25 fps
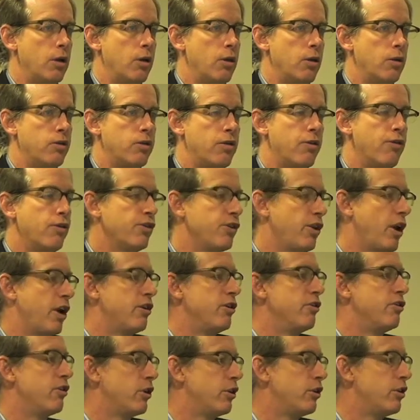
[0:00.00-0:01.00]

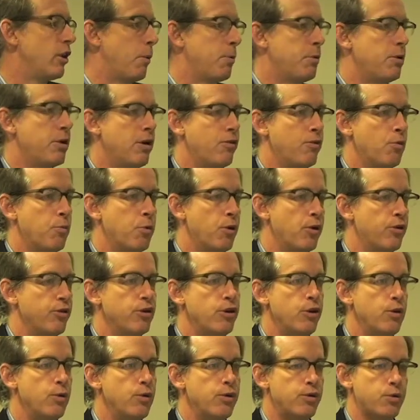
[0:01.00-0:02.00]
civilization's conception of a person
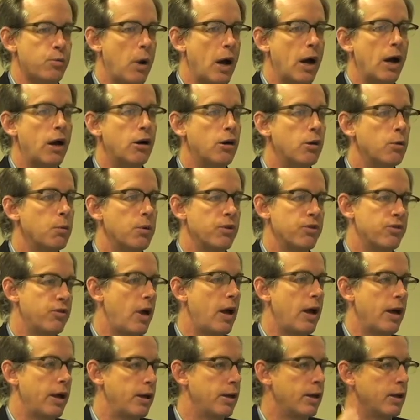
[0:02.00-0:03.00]
who was well was
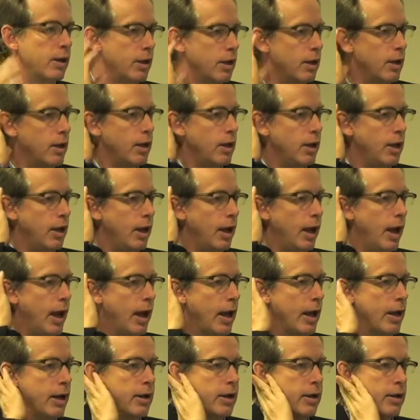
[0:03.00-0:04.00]
like.
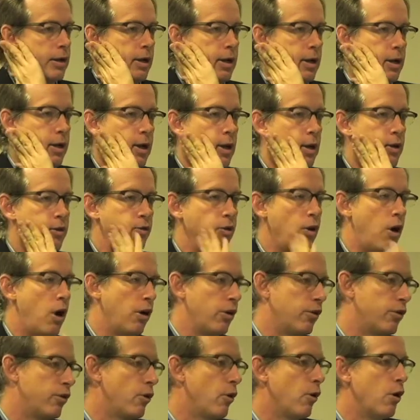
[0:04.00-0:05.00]
And it's a
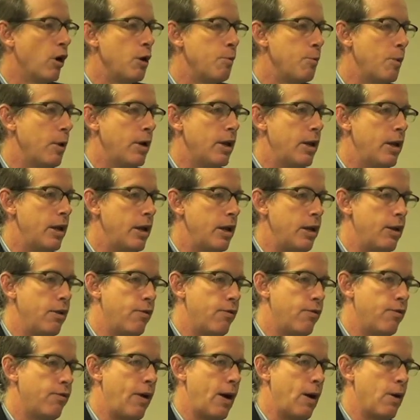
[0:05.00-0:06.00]
long story, but he
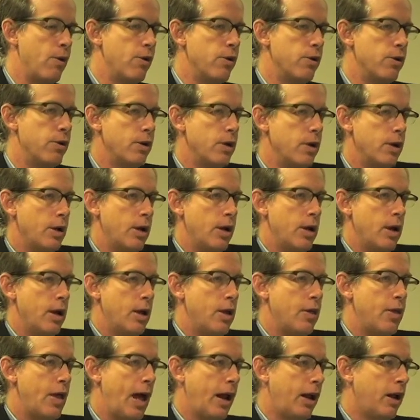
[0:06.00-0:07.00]
found
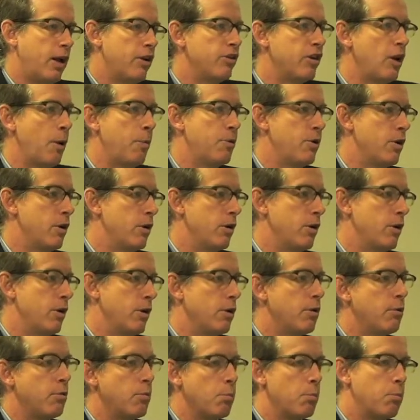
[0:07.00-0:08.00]
that conception
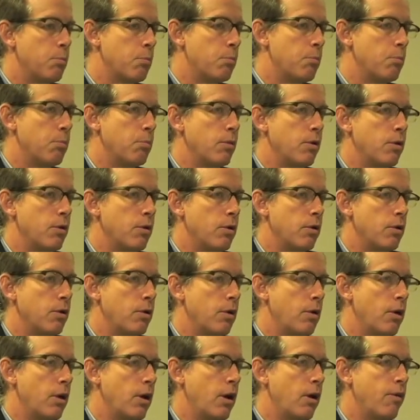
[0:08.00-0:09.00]

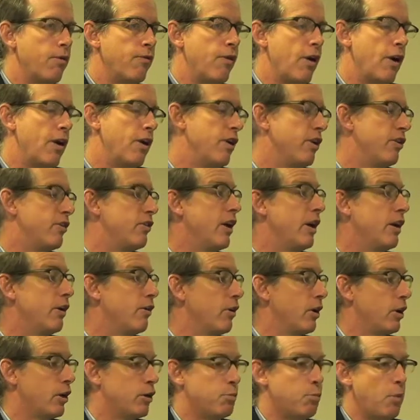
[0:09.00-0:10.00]
very
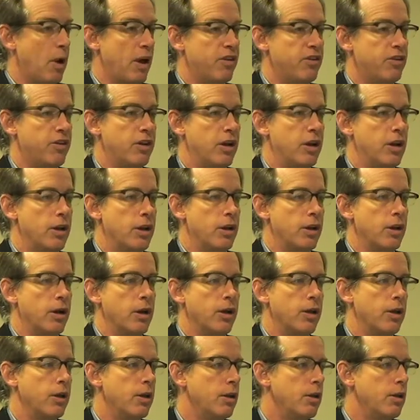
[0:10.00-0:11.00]
distinctly expressed in
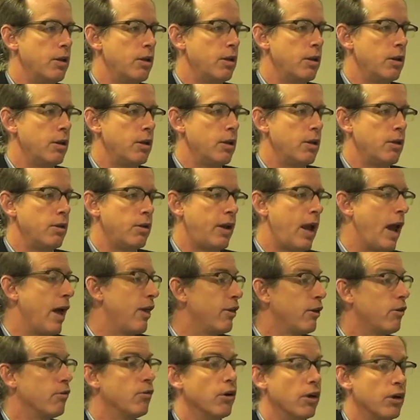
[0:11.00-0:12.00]
uh, the
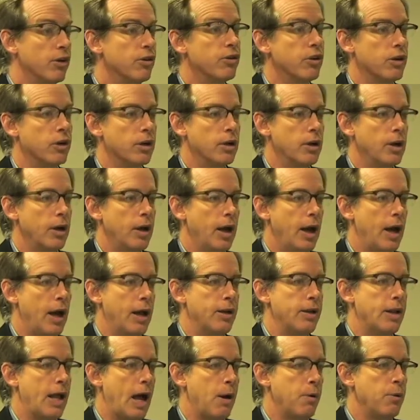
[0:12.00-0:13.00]
Catholic religion.
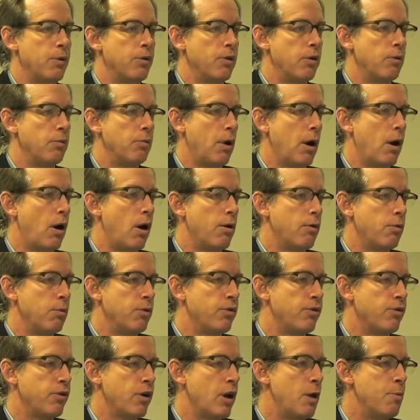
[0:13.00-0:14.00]
And that was,
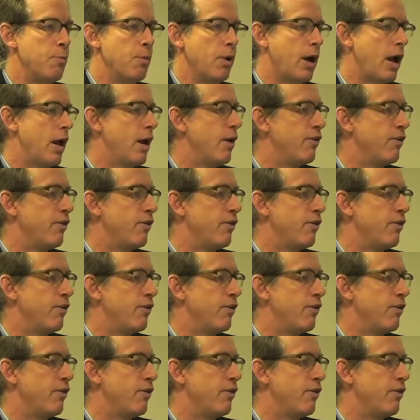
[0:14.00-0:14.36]
was for him a kind